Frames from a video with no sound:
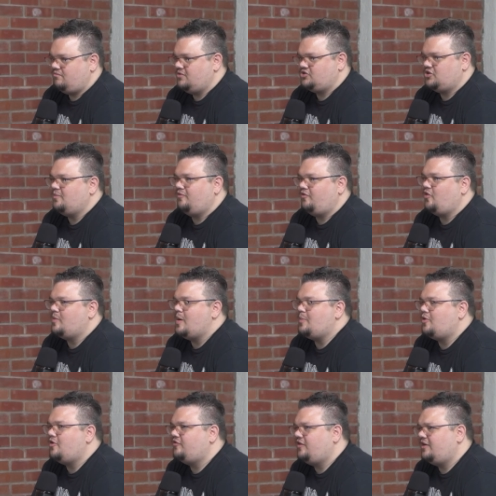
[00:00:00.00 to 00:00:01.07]
some form of
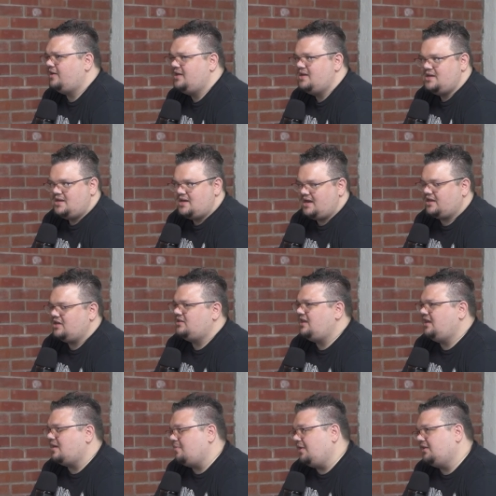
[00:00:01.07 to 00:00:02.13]
profit. I can
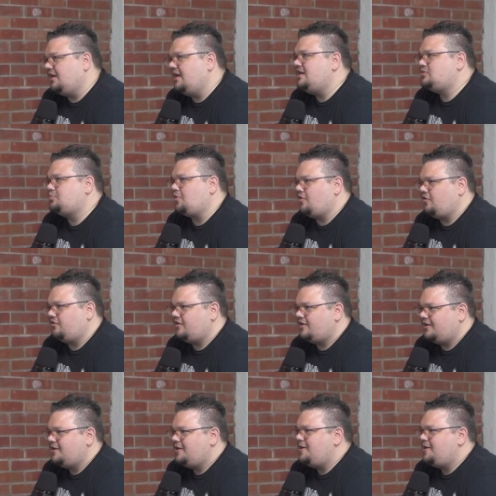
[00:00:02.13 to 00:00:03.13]
take a bit less profit,